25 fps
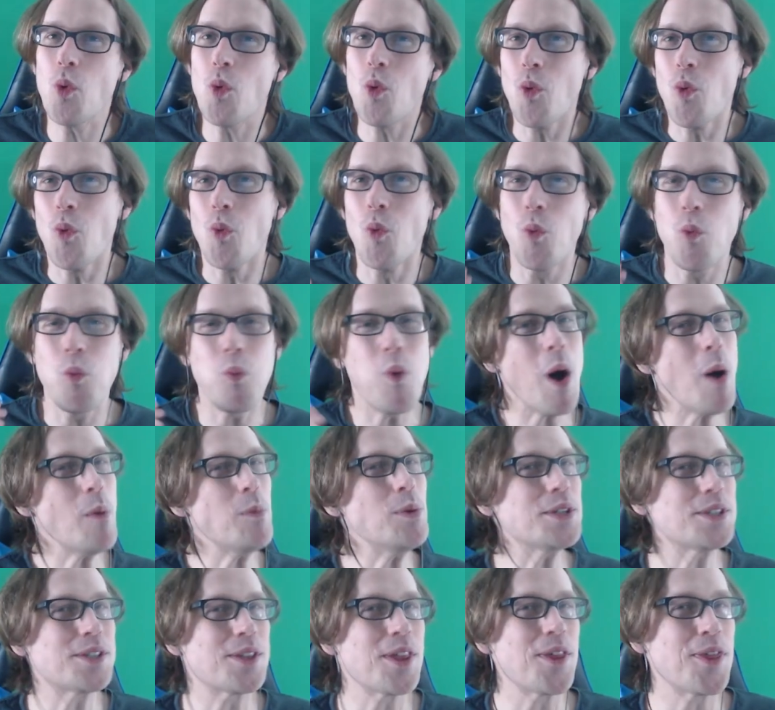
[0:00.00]
What
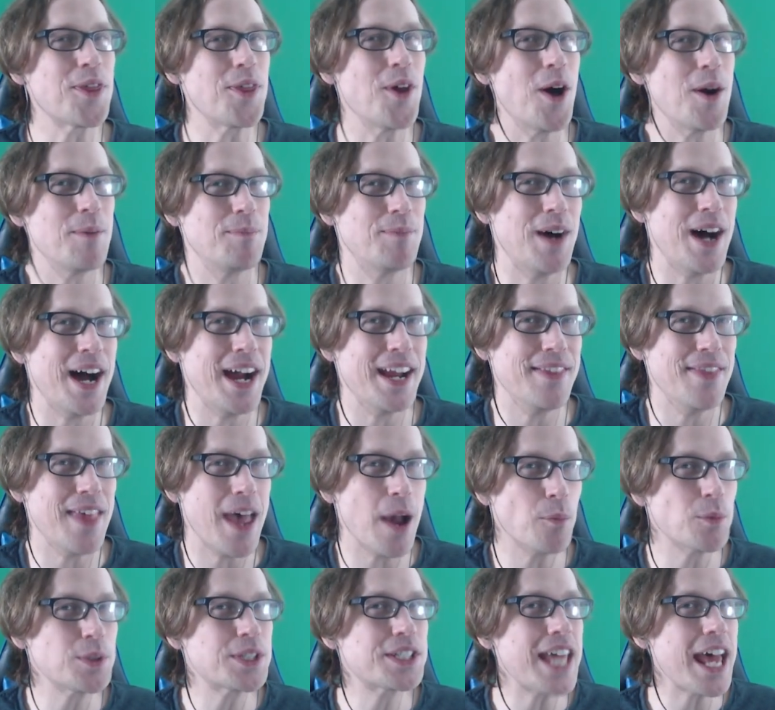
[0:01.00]
was the thought behind
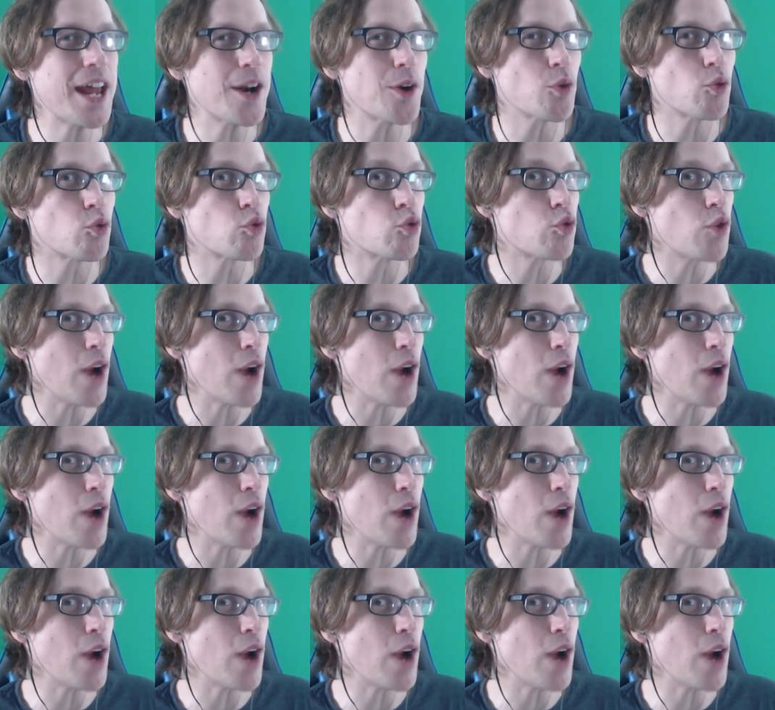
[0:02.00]
that? Was that a